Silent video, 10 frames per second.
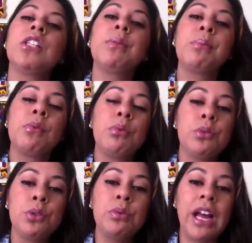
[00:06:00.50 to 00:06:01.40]
to people who
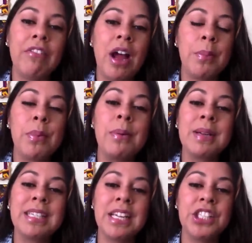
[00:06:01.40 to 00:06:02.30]
do have
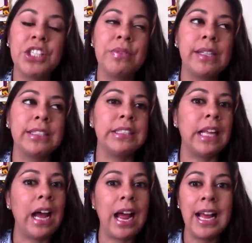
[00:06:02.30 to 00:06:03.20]
hyperpigmentation that is
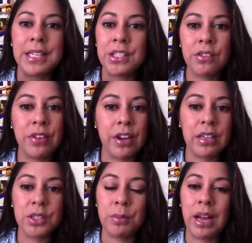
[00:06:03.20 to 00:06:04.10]
not as severe
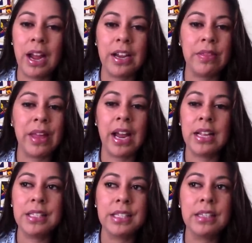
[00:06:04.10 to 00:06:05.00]
as mine and that
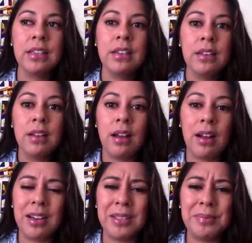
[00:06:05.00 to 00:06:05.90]
isn't,
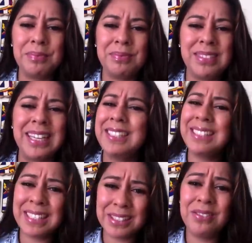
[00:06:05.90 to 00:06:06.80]
yeah,
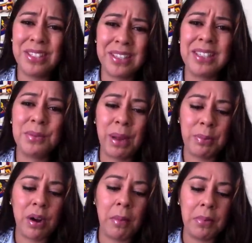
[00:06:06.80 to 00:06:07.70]
just as severe as my
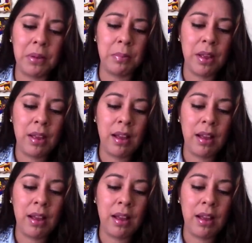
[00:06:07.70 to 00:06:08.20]
problem.